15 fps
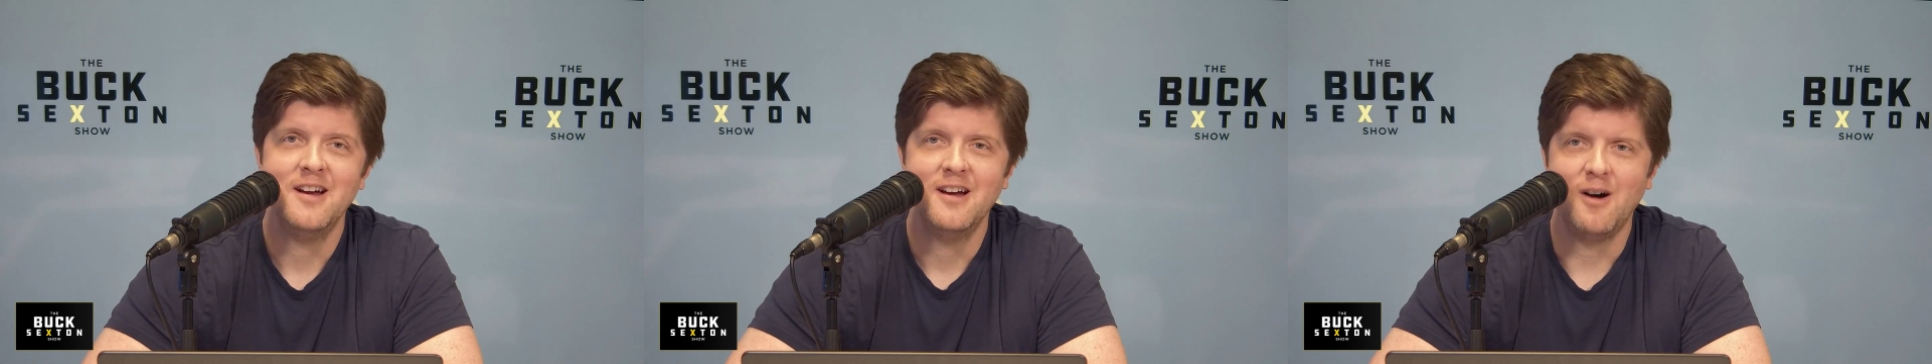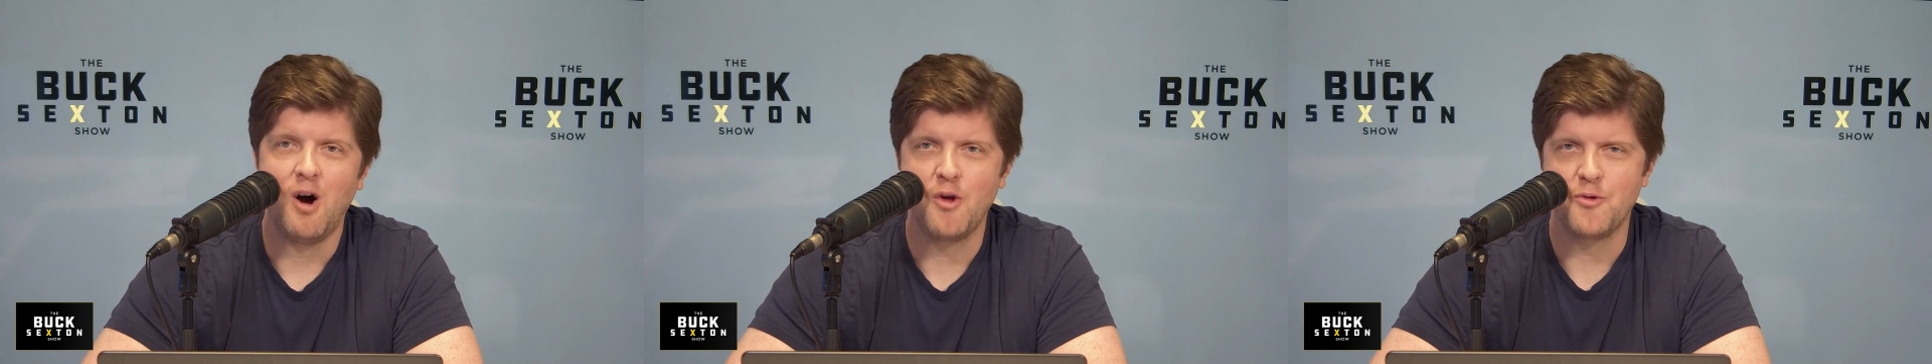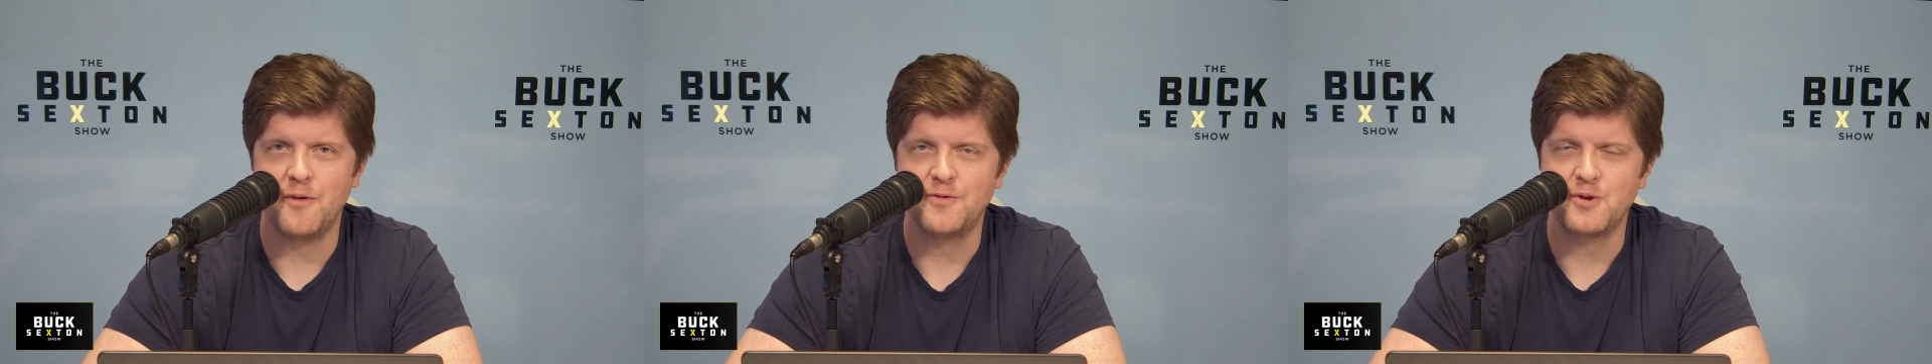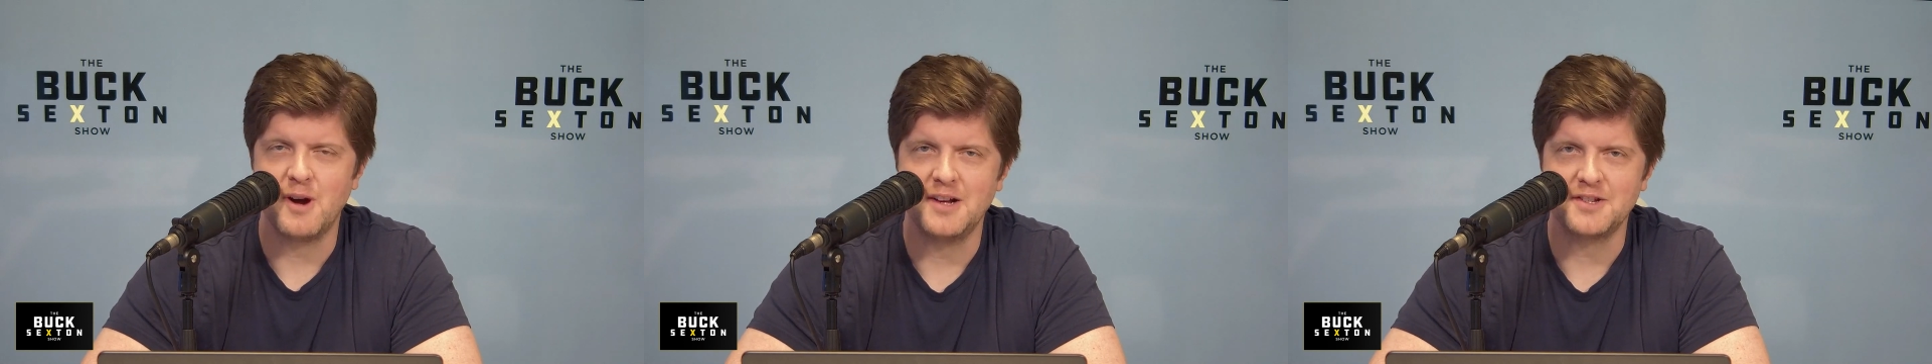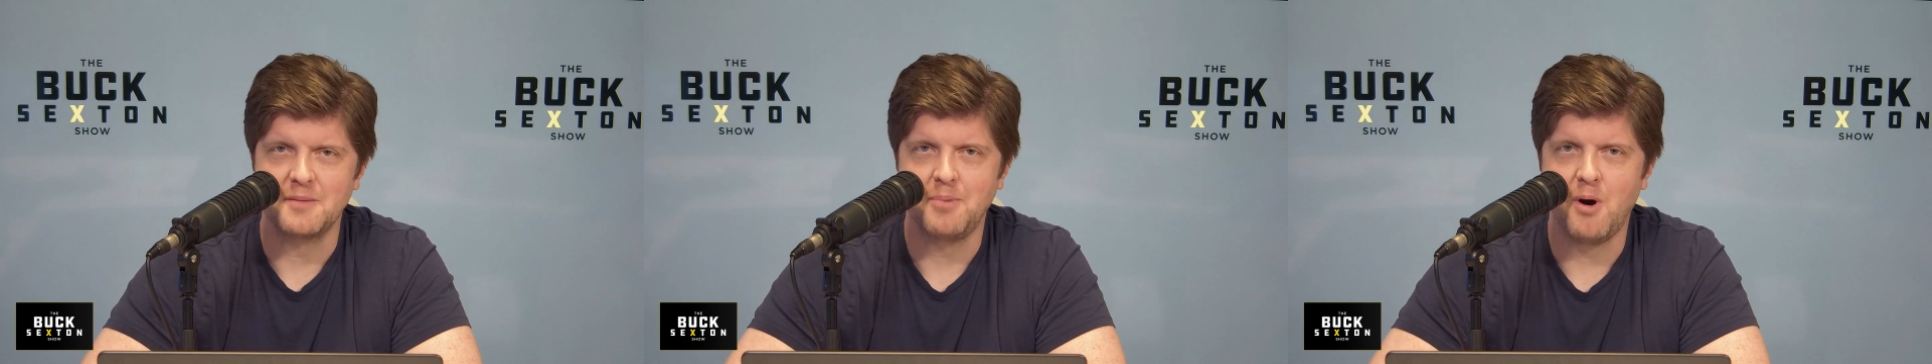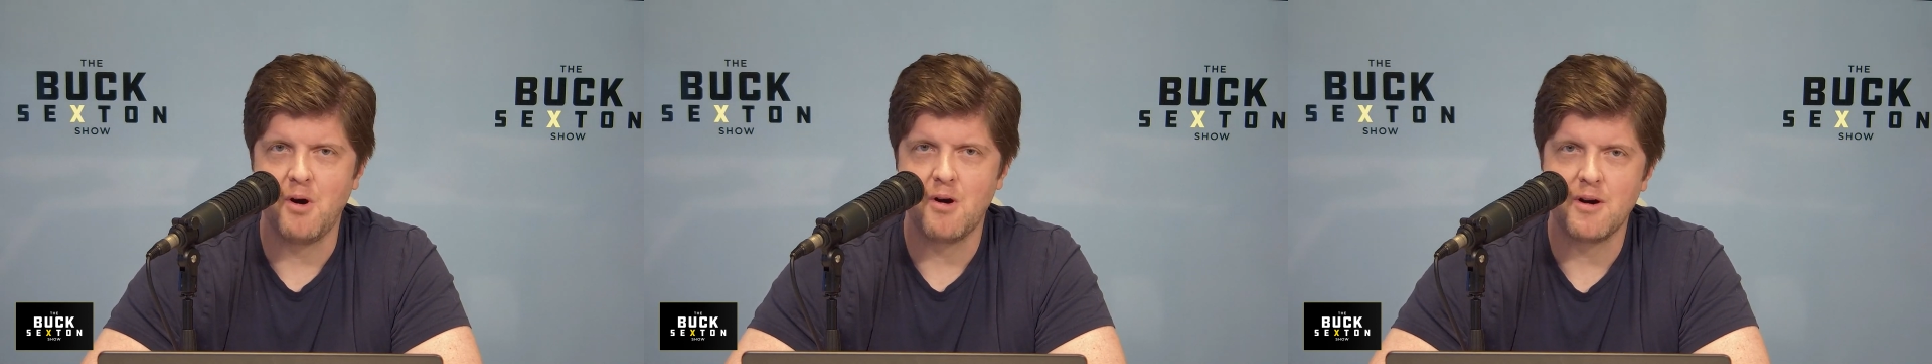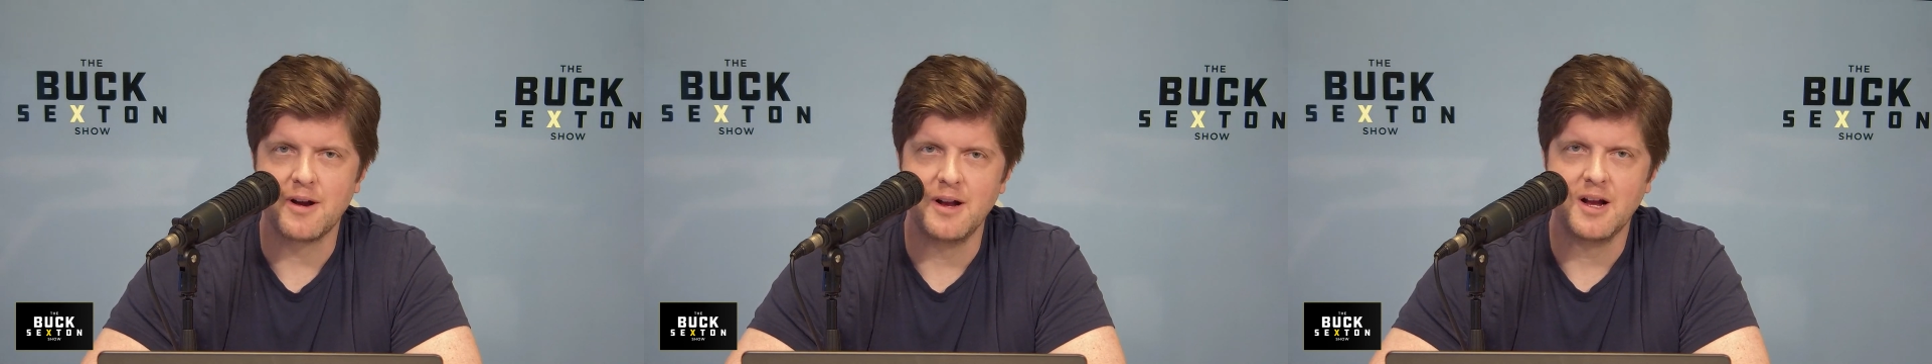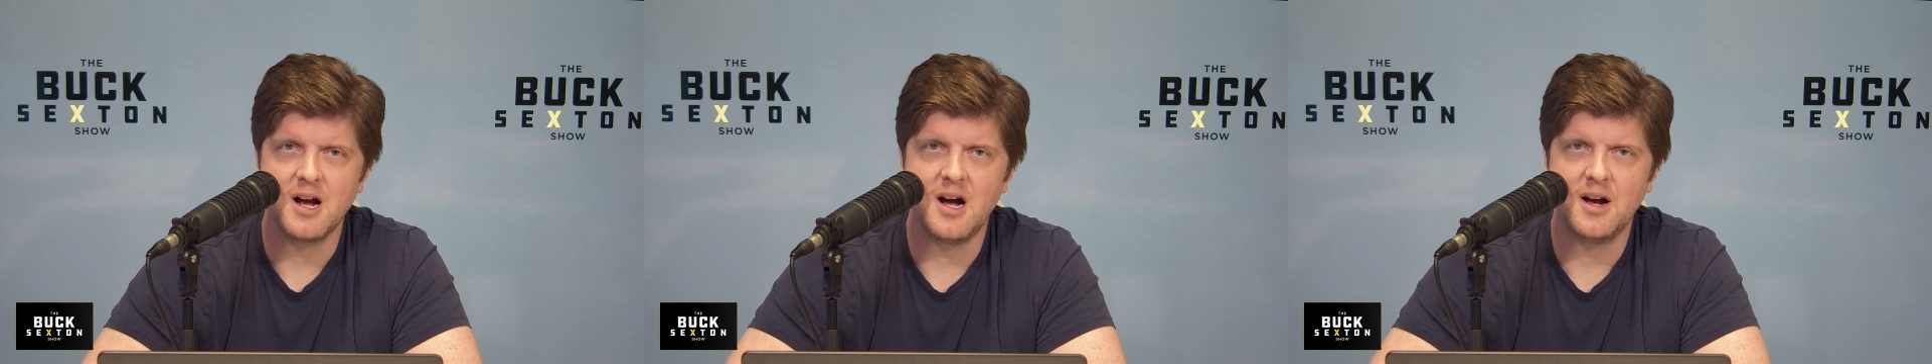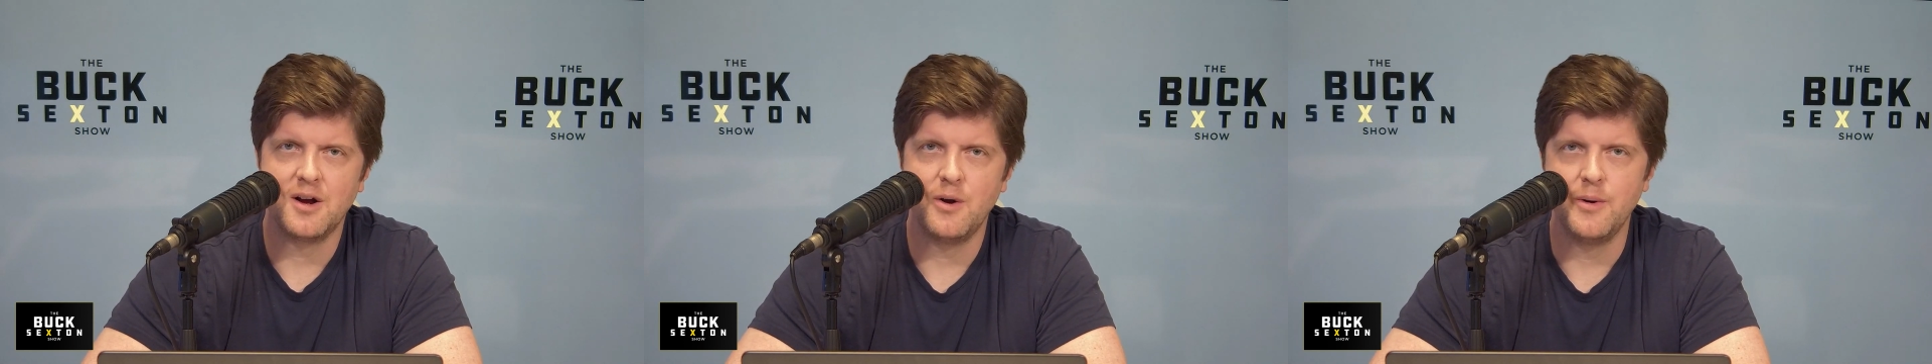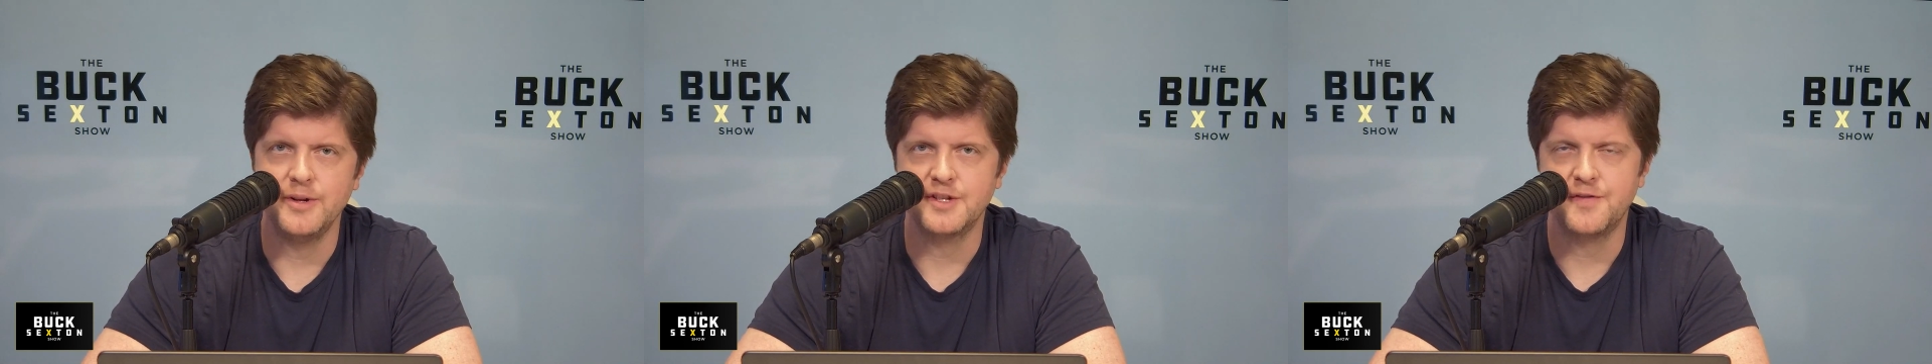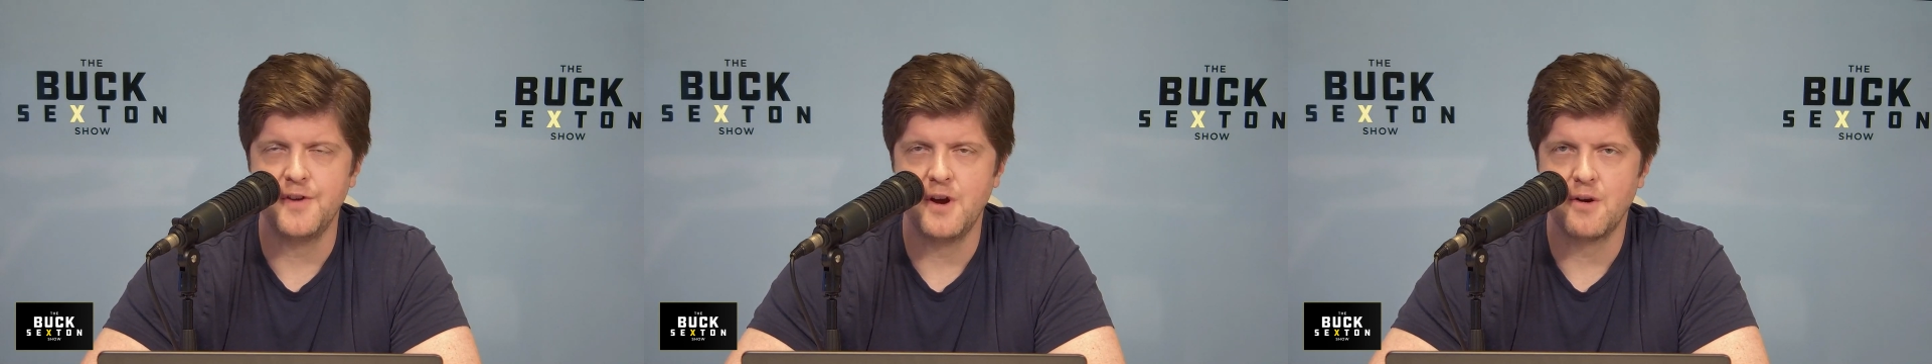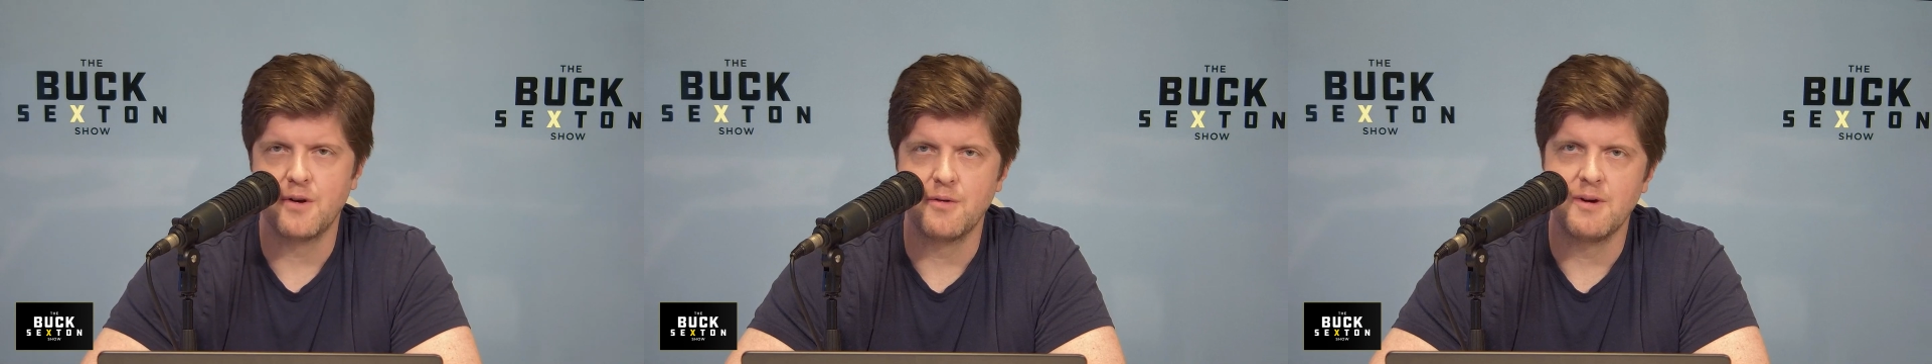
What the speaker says: Author of Jurassic Park and Congo and Sphere